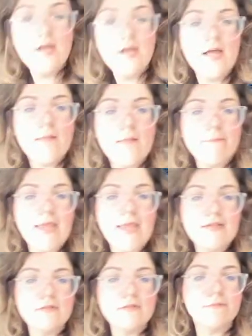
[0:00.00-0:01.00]
I'm
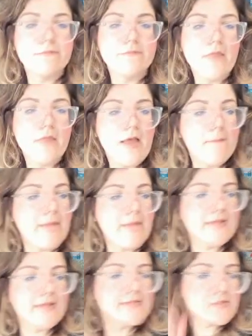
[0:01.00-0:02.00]
painting. I'm
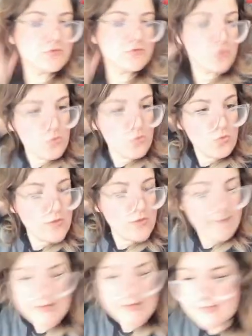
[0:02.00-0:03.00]
painting this little dude. I'm
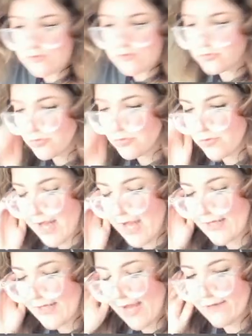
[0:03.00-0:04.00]
painting this little dude. I
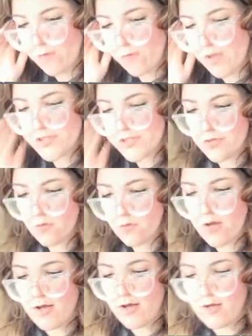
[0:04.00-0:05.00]
kind of want
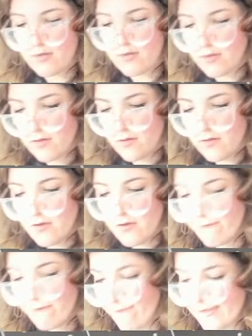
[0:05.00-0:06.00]
to, fix